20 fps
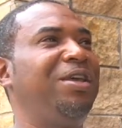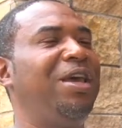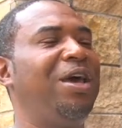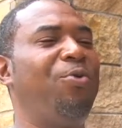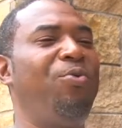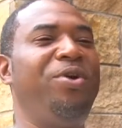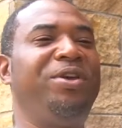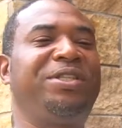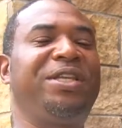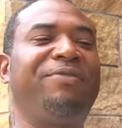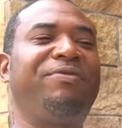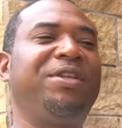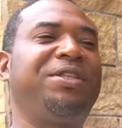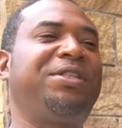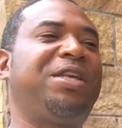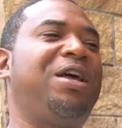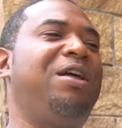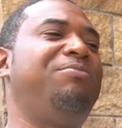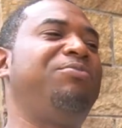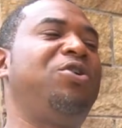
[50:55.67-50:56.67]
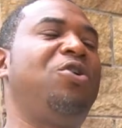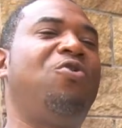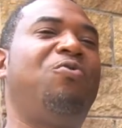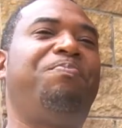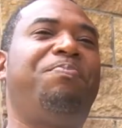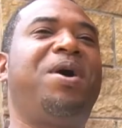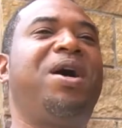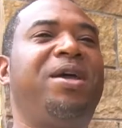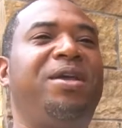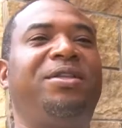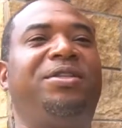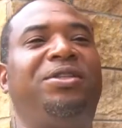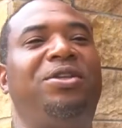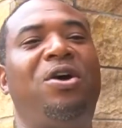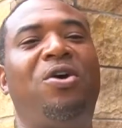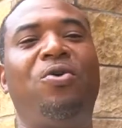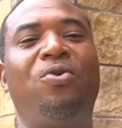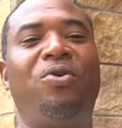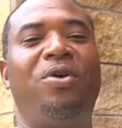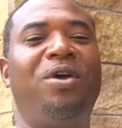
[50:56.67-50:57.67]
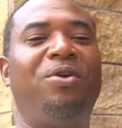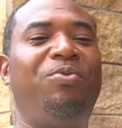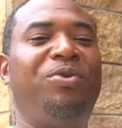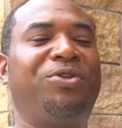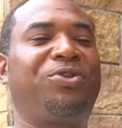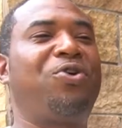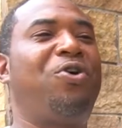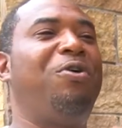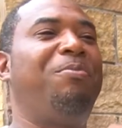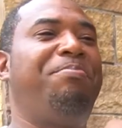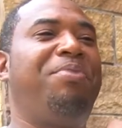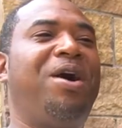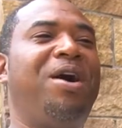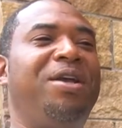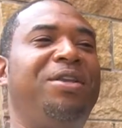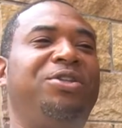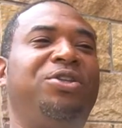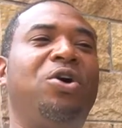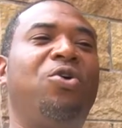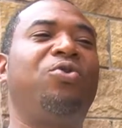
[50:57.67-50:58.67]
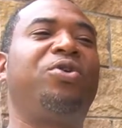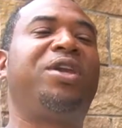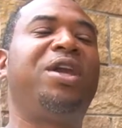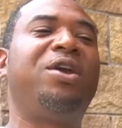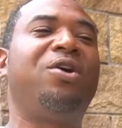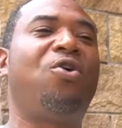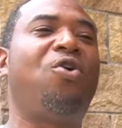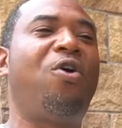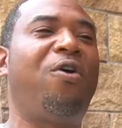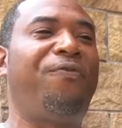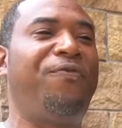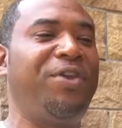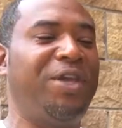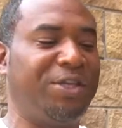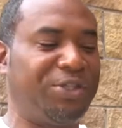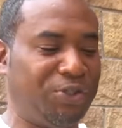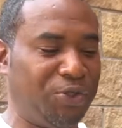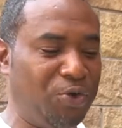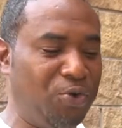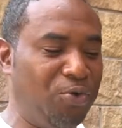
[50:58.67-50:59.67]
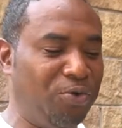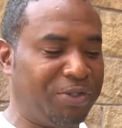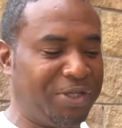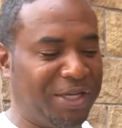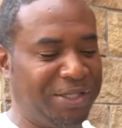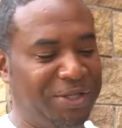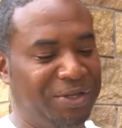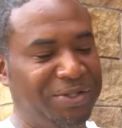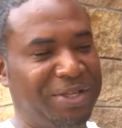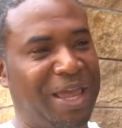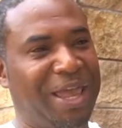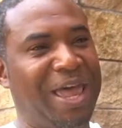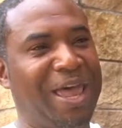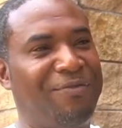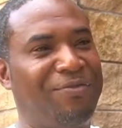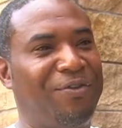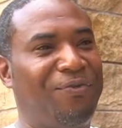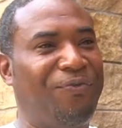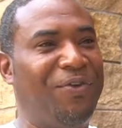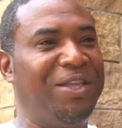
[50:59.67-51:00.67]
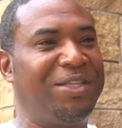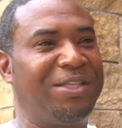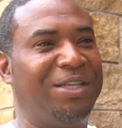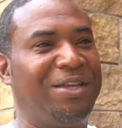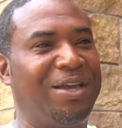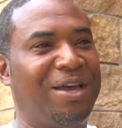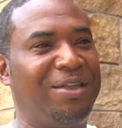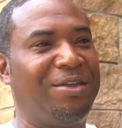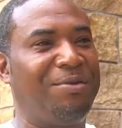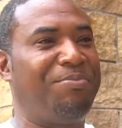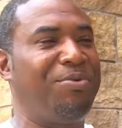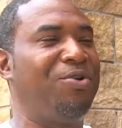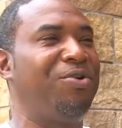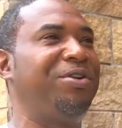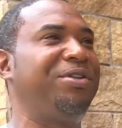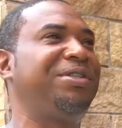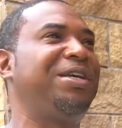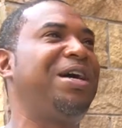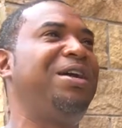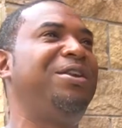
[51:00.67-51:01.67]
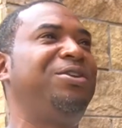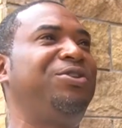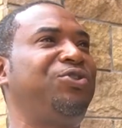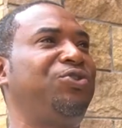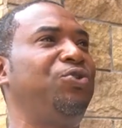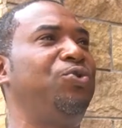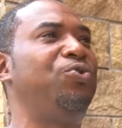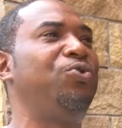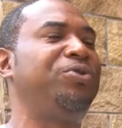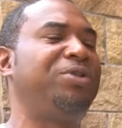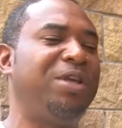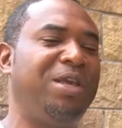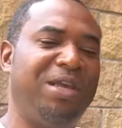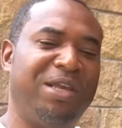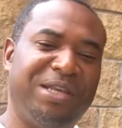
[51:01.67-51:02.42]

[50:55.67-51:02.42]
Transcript: and we used to have to tell him, yo, Buttons, yo, we used to call him Buttons, yo, get off of your shoes, because he used to like have the feet together, be on the side of his shoes,